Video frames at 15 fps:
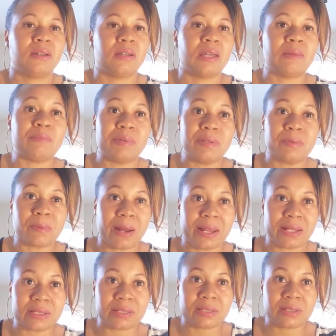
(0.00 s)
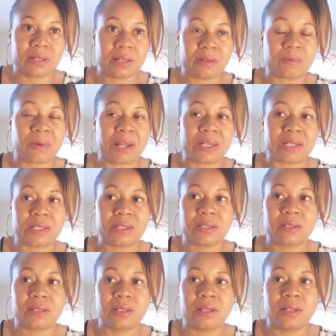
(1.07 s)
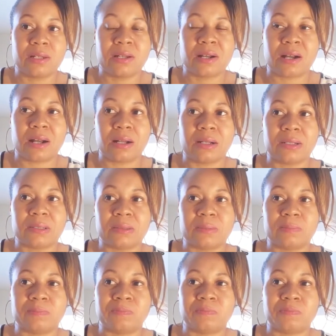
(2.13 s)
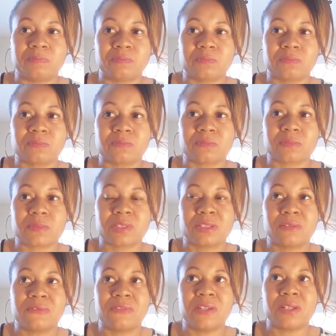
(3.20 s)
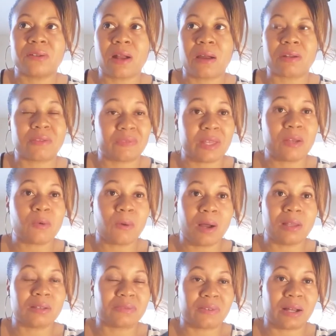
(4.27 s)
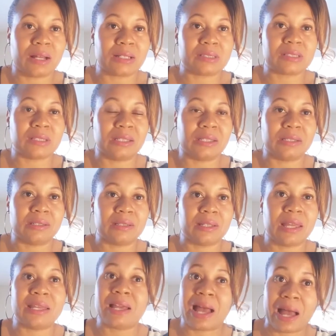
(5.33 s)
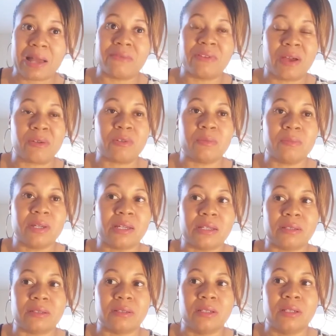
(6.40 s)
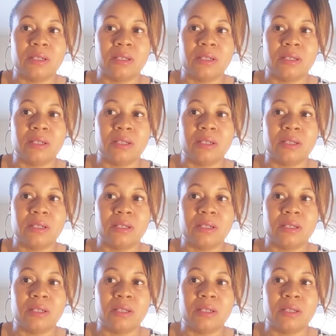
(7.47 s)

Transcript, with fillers: and be ranked and rated um, to figure out if they qualify to get a high value man.